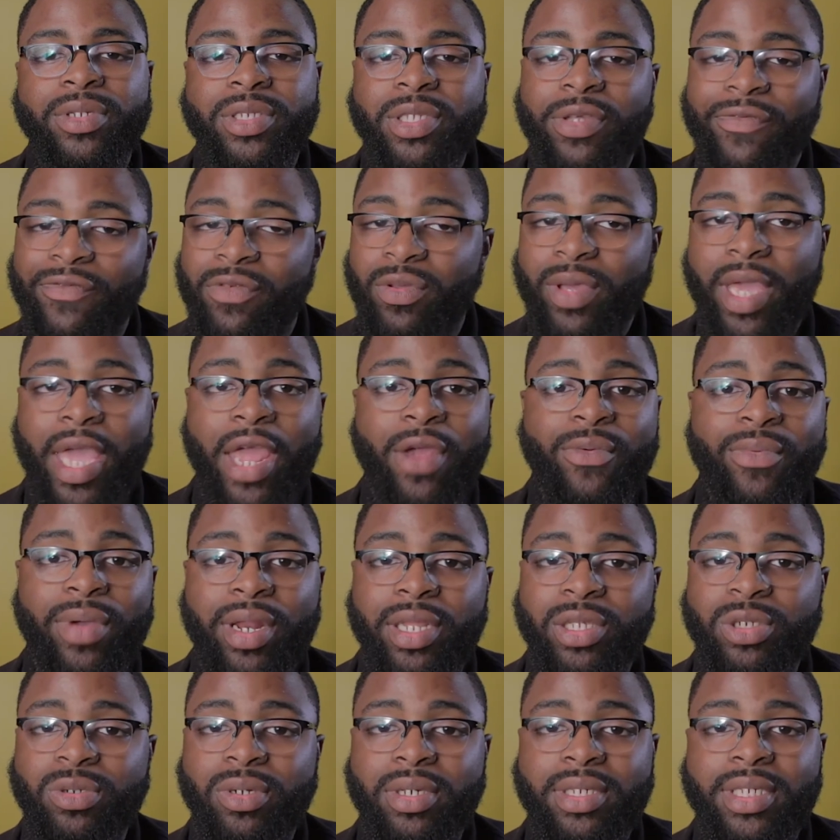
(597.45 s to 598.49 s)
So if you can't
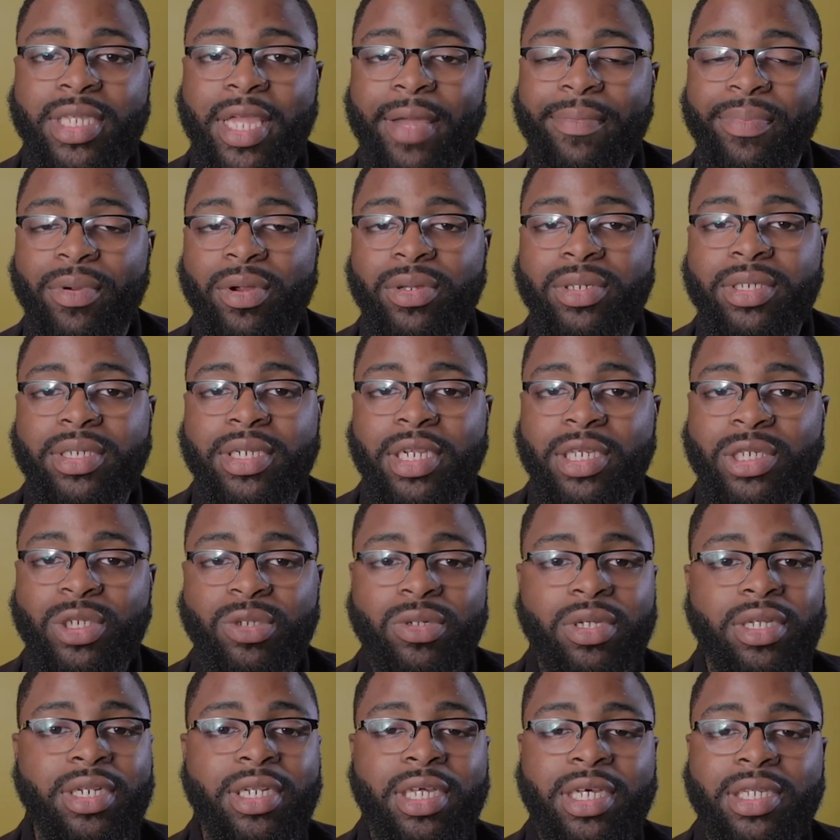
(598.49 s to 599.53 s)
really trust that person that
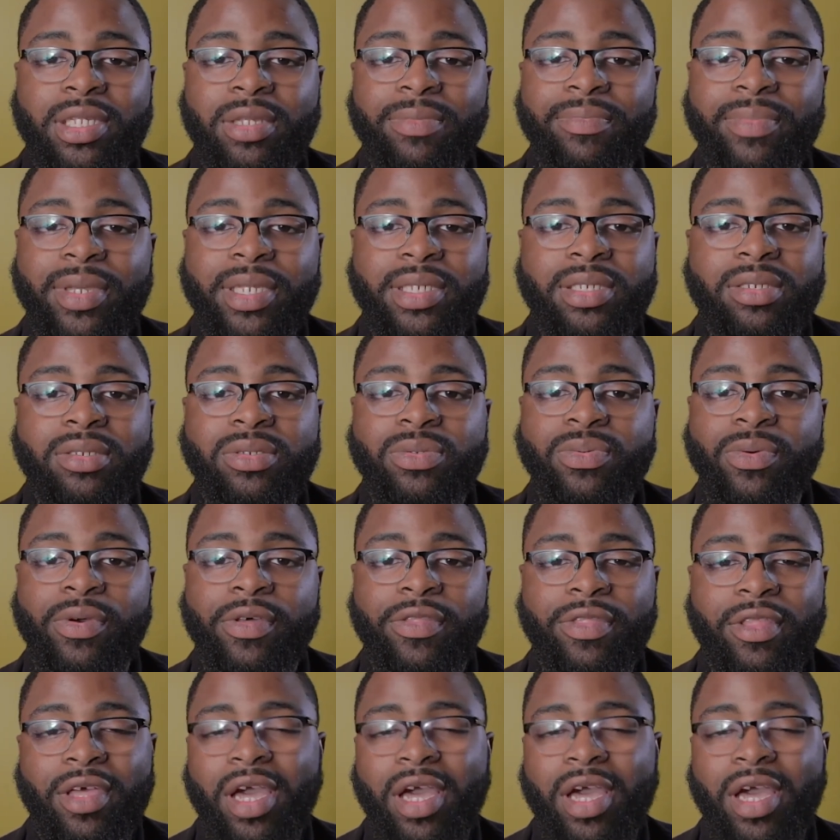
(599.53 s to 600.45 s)
you conducting business with,